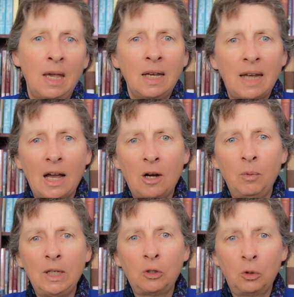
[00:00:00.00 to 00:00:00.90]
Now,
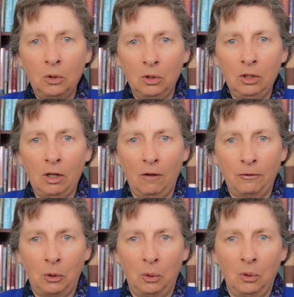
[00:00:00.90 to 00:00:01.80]
we could,
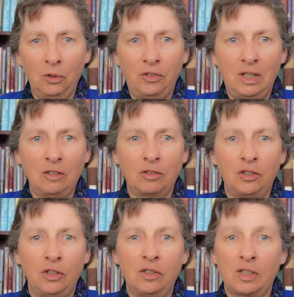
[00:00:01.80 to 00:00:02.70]
of course,
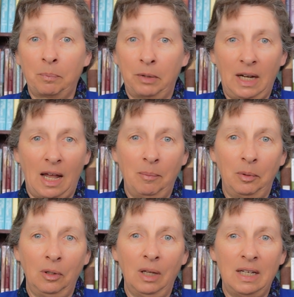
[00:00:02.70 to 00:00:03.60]
introduce a
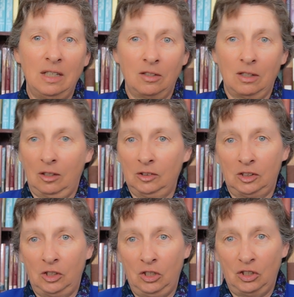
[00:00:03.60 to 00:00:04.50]
preamble into the
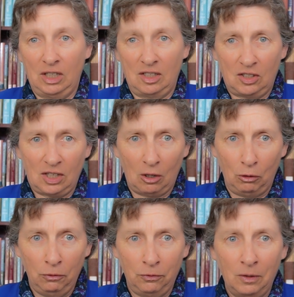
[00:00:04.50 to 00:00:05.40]
Constitution
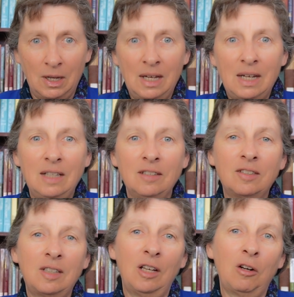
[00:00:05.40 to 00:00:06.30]
itself
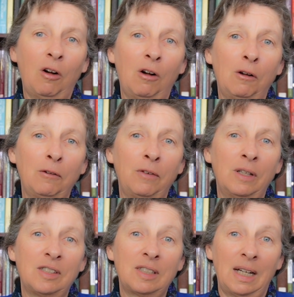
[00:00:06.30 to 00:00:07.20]
instead of
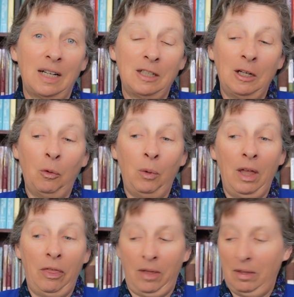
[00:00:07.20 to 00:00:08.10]
starting
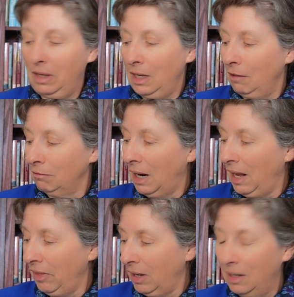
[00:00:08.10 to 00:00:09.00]
with the
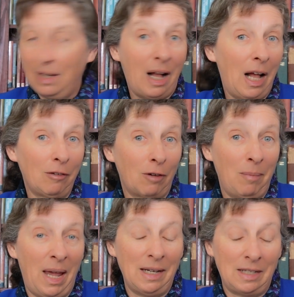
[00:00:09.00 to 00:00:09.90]
rather
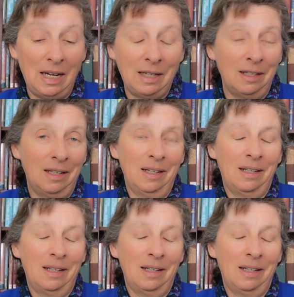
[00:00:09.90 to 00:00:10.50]
unromantic,